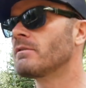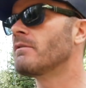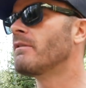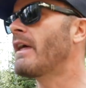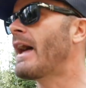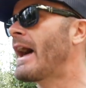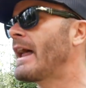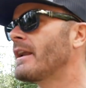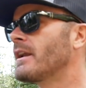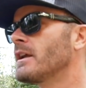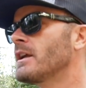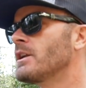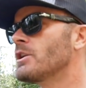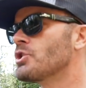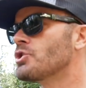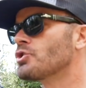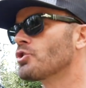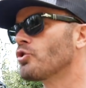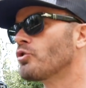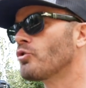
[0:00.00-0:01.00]
that
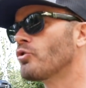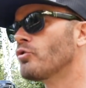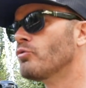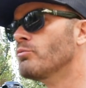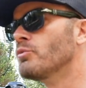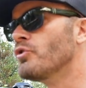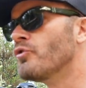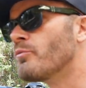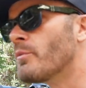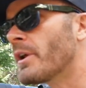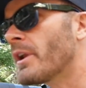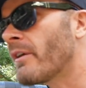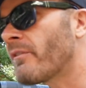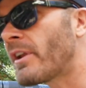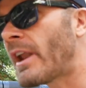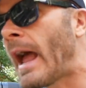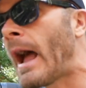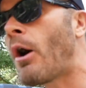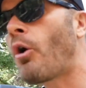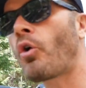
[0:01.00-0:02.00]
initial movement of
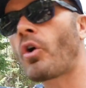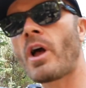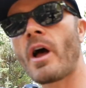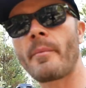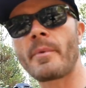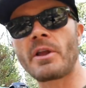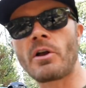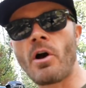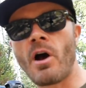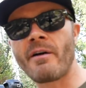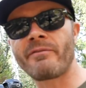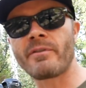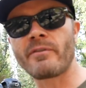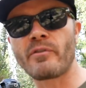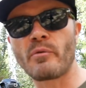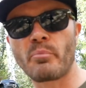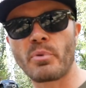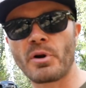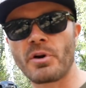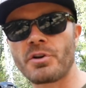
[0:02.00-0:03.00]
an owl coming off of
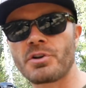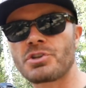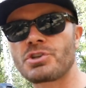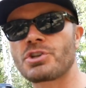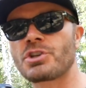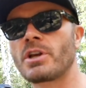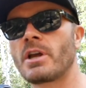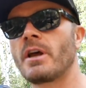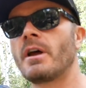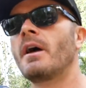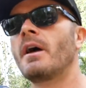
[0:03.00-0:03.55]
a perch